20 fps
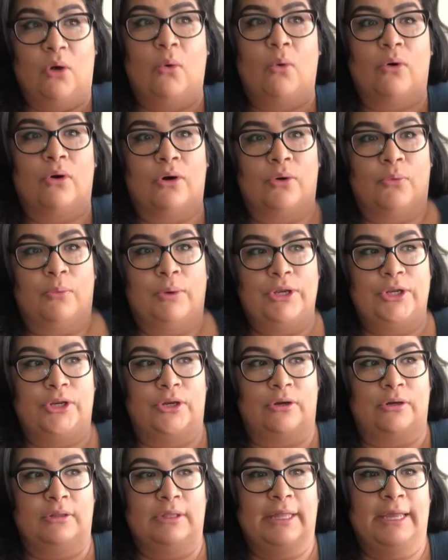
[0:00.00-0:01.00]
or when
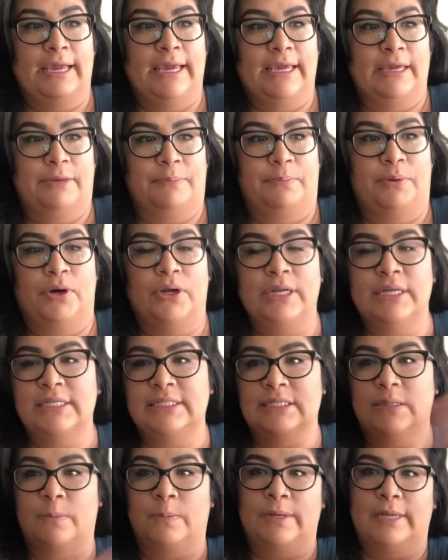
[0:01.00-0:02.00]
you're like putting
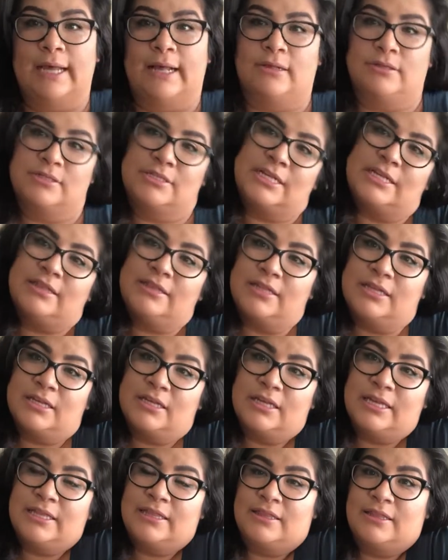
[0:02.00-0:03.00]
someone else in
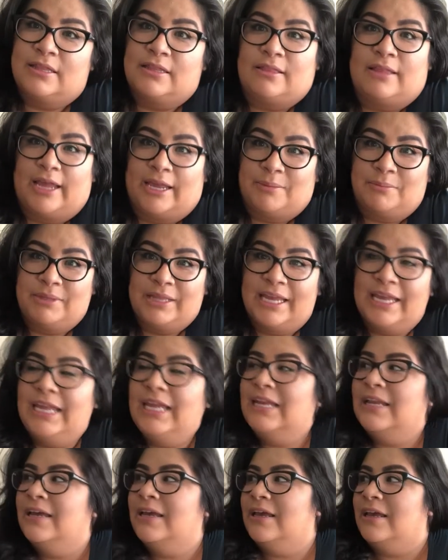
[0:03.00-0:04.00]
the in the
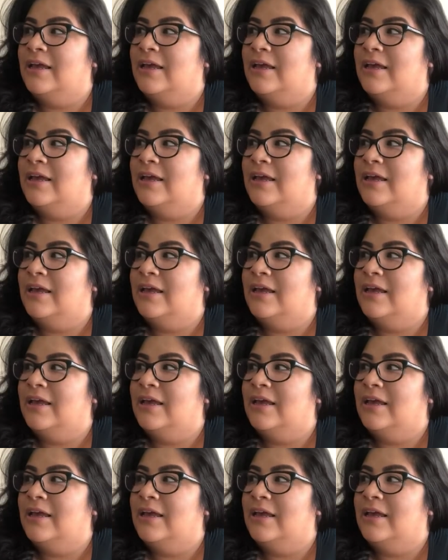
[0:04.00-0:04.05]
limelight